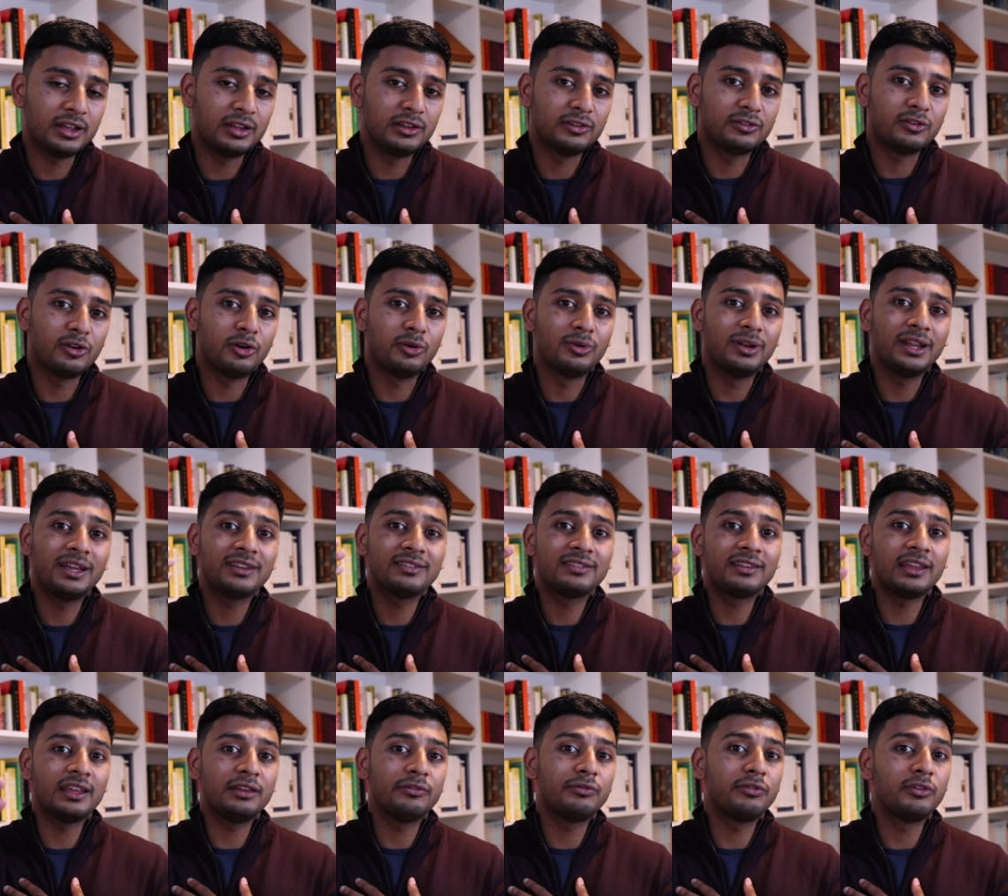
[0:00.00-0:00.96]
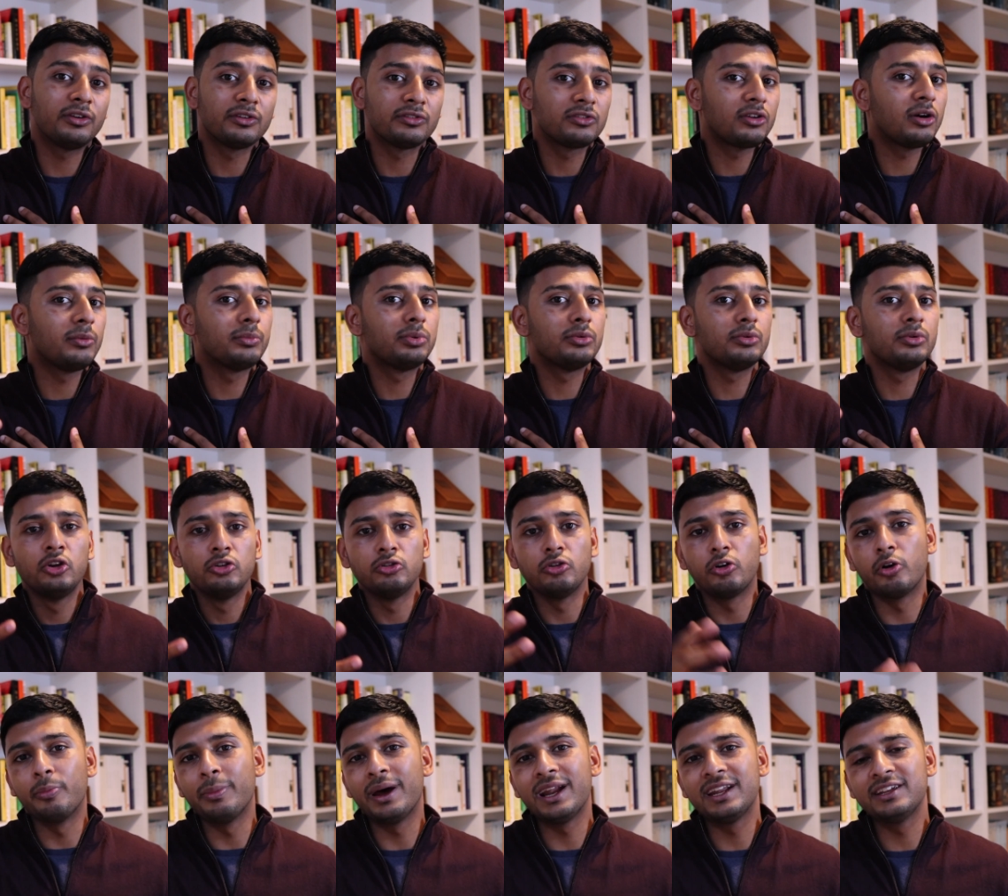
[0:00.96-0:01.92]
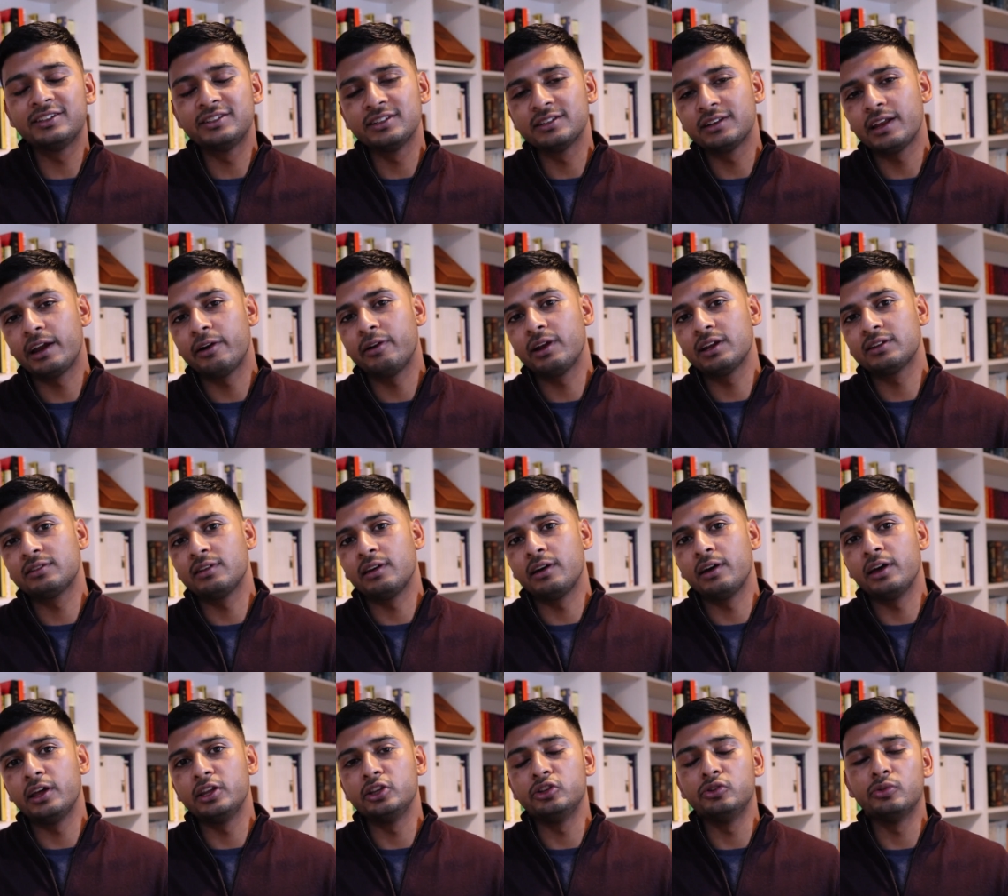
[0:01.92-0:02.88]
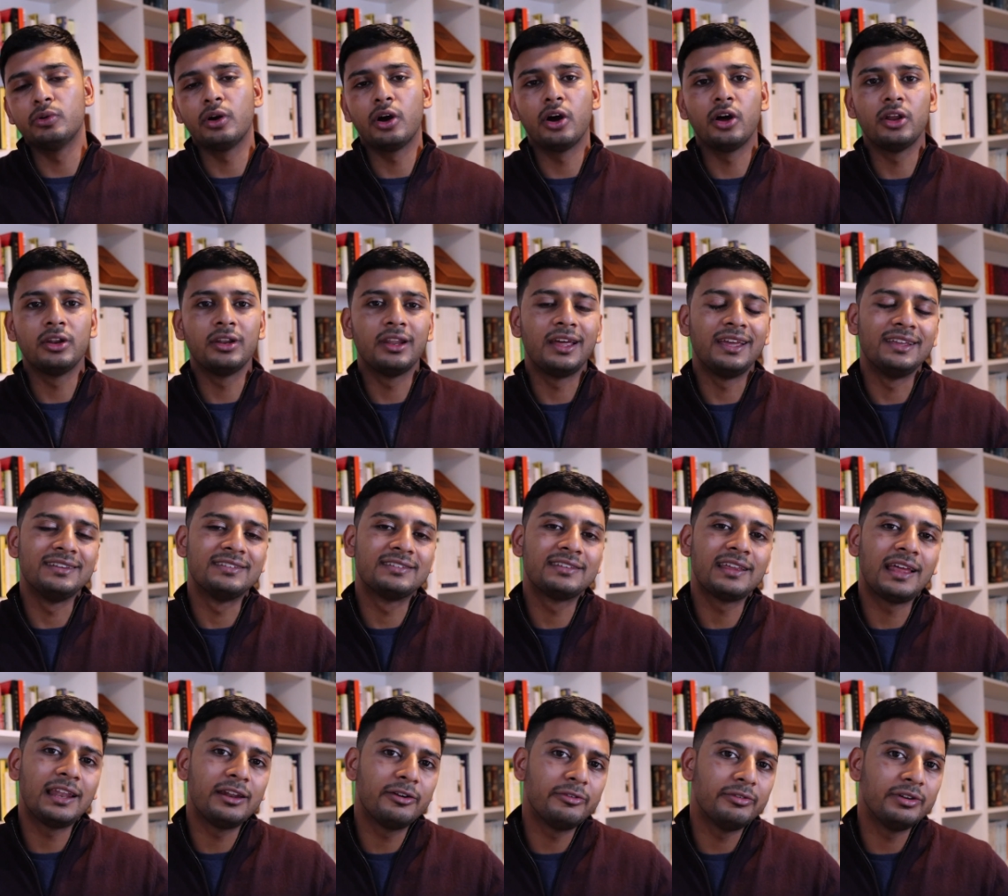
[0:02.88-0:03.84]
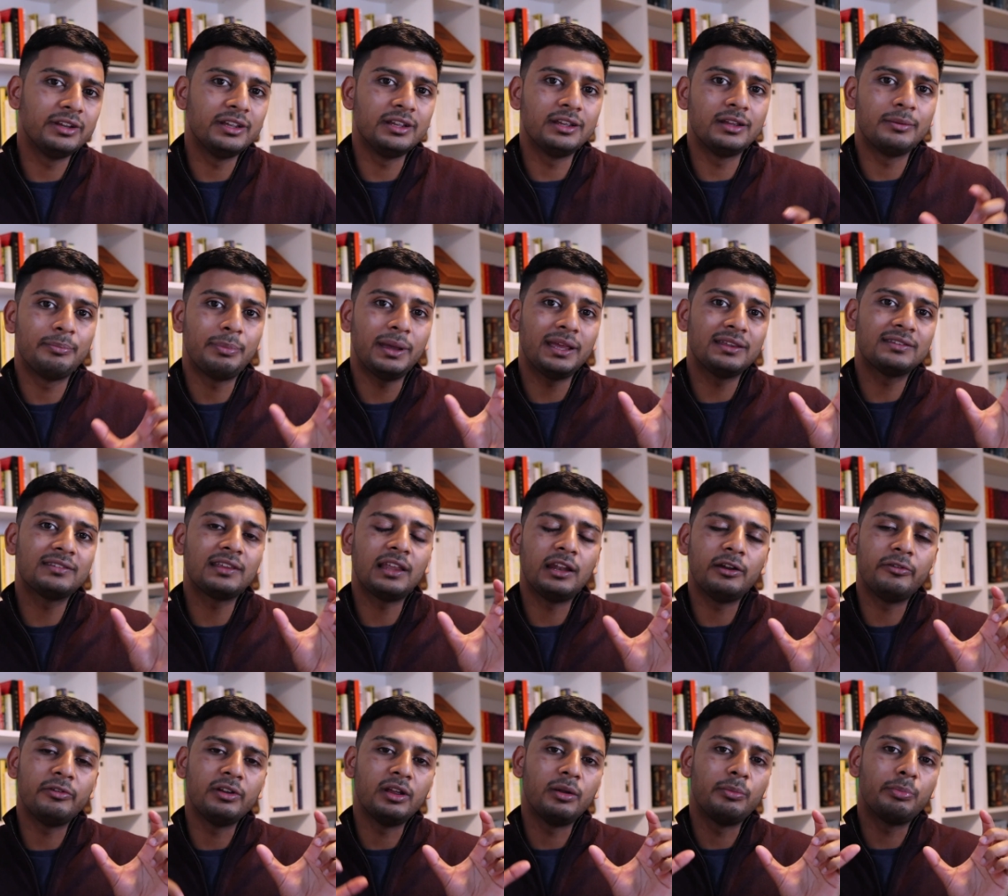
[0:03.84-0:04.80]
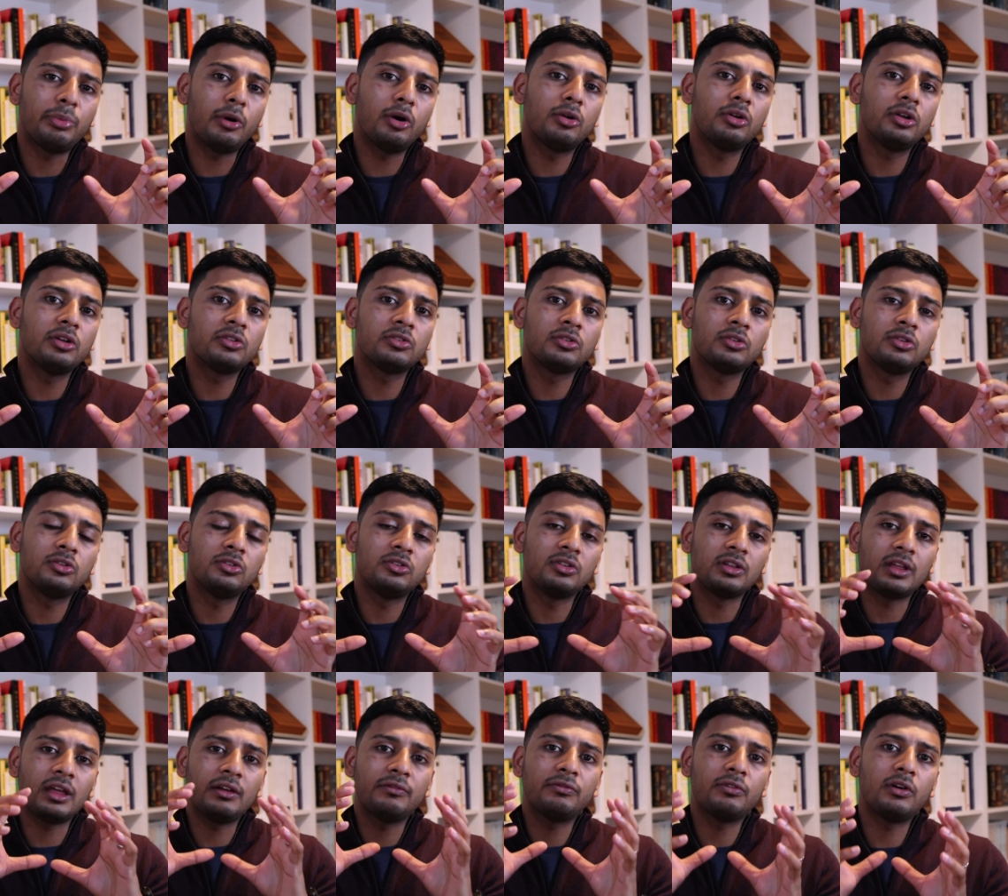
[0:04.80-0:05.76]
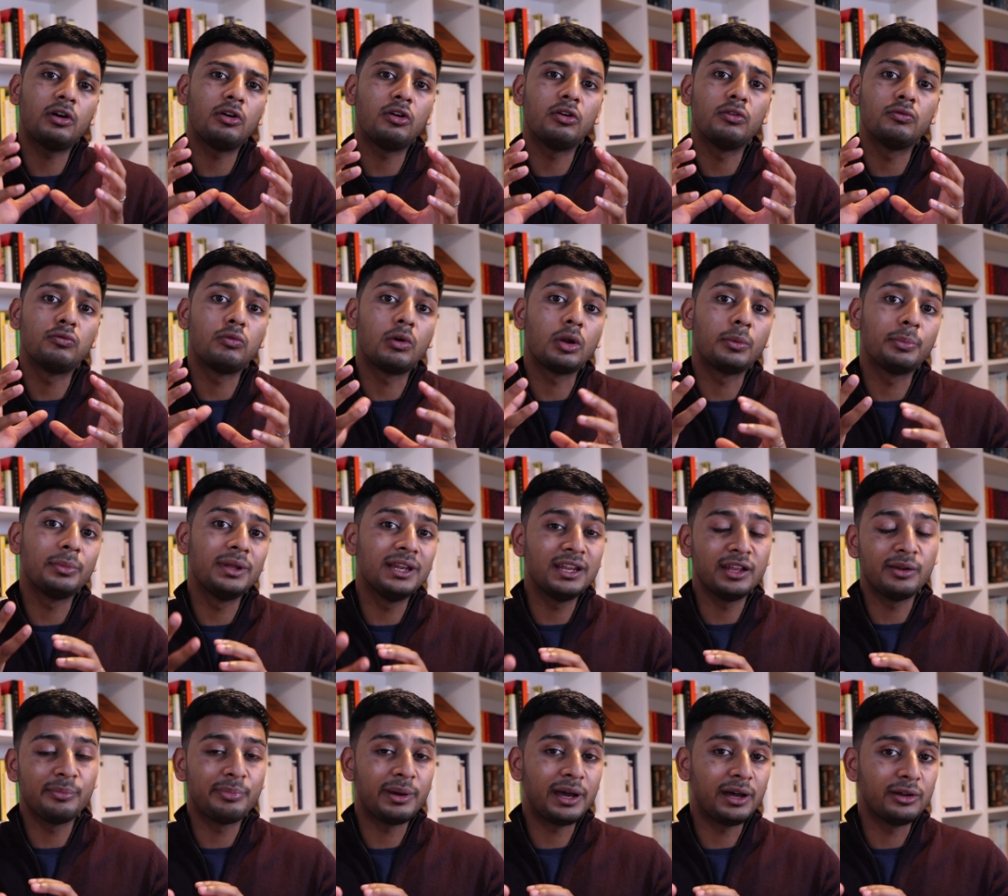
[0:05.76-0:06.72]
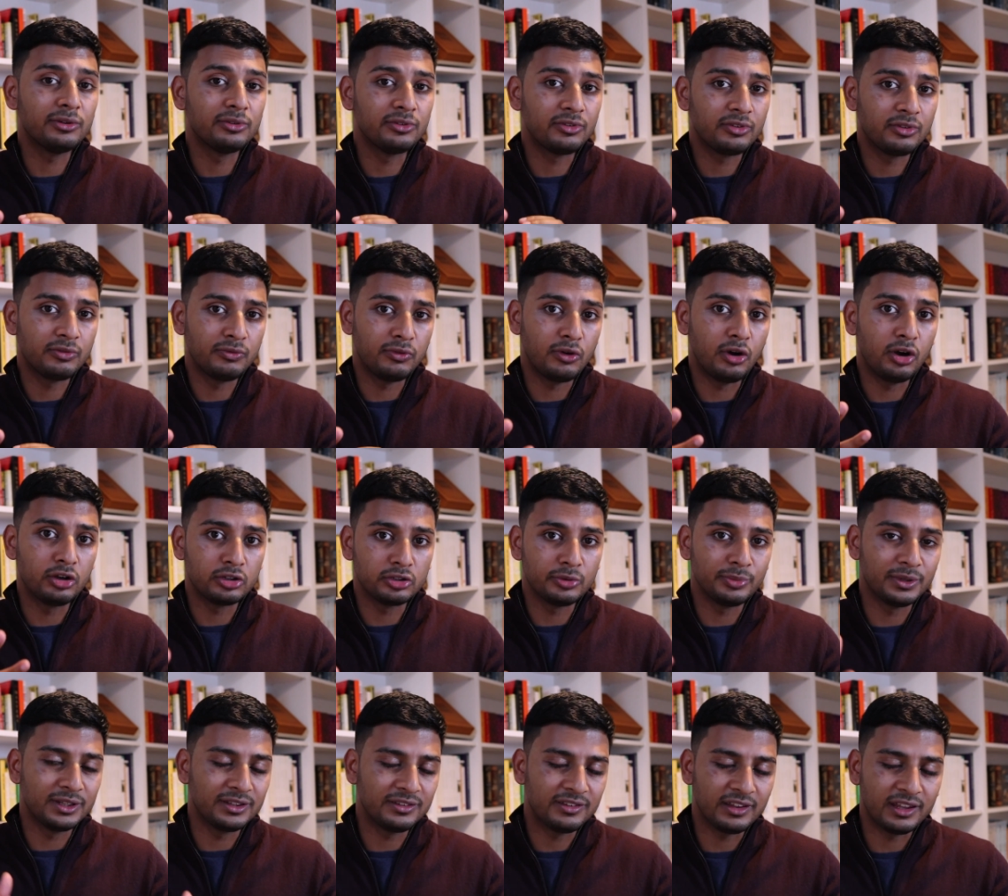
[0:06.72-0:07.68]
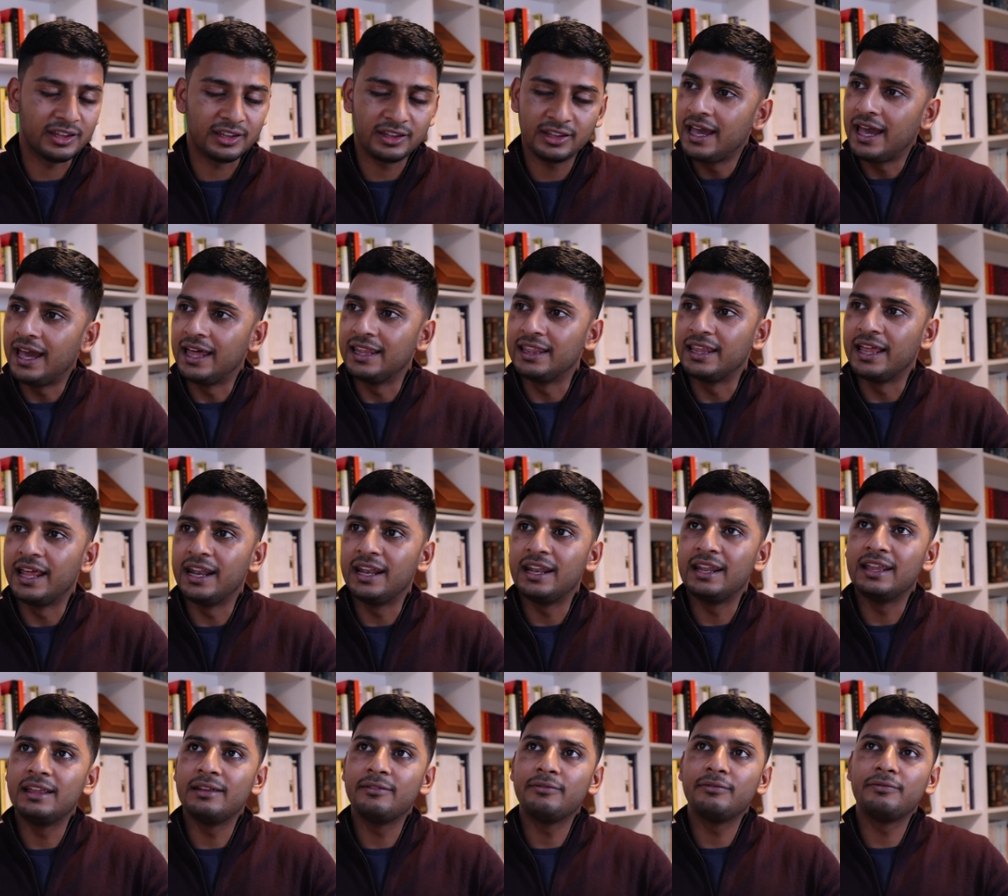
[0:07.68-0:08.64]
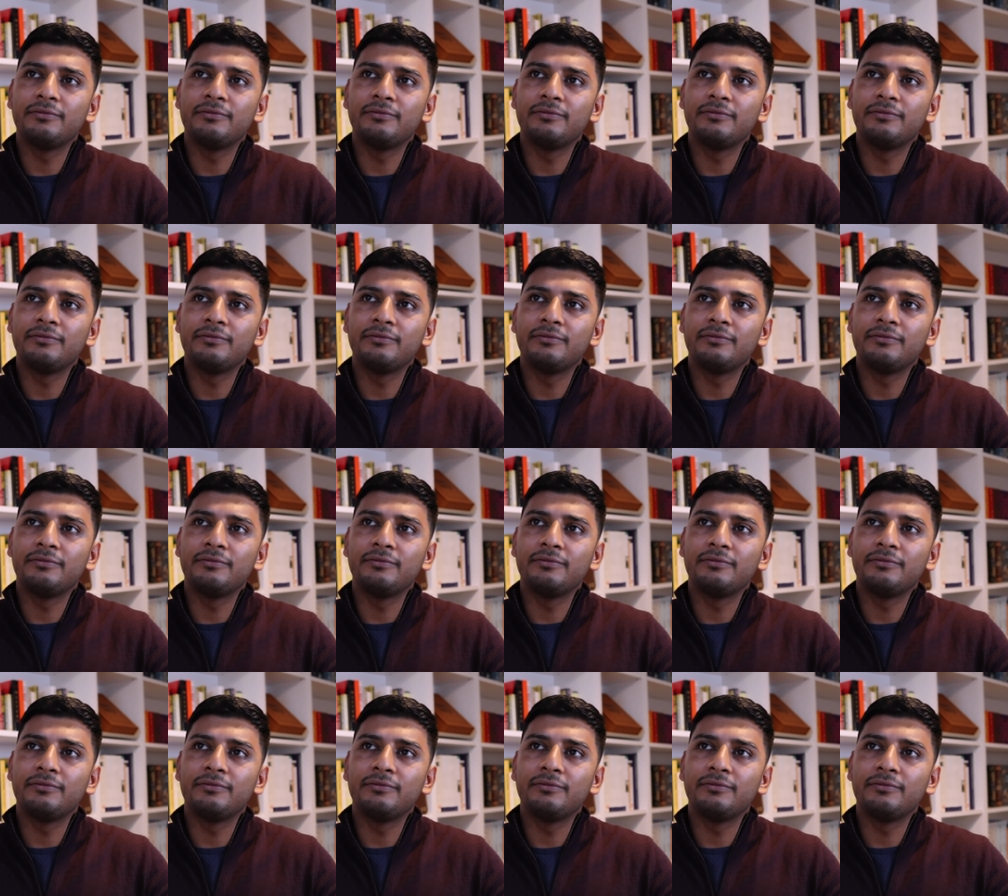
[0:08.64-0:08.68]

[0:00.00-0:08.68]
And so let's say, for example, you're a managing director and you earn a salary, base salary and bonus together of 1 million pounds for argument's sake. And then